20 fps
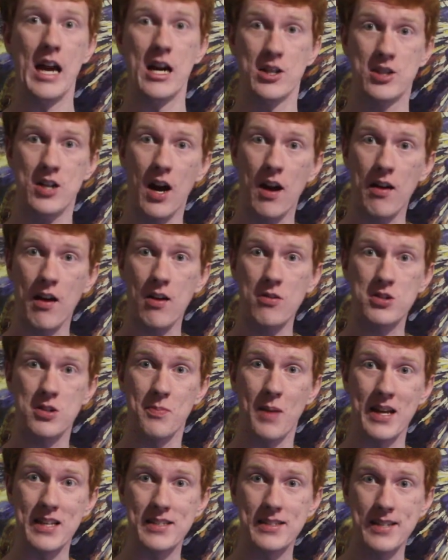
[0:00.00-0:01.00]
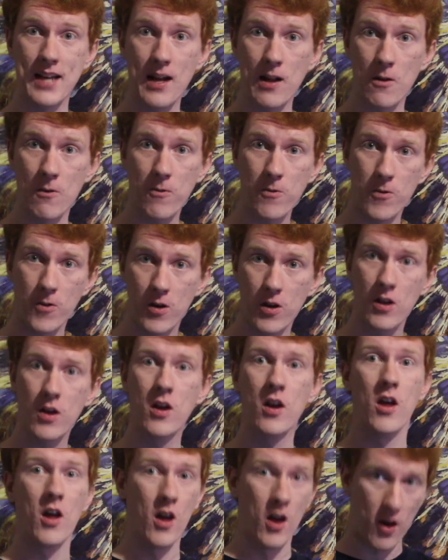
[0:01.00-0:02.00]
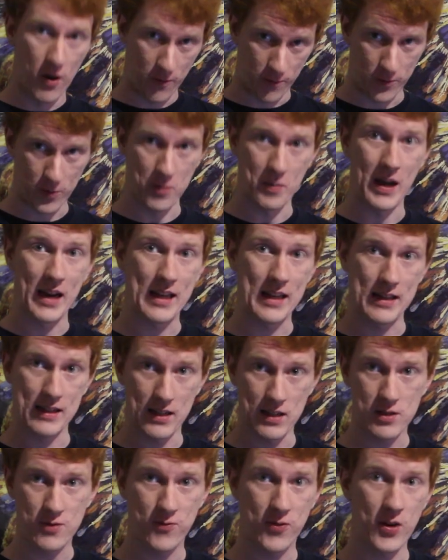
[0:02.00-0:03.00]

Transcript: Shout out to myself for making this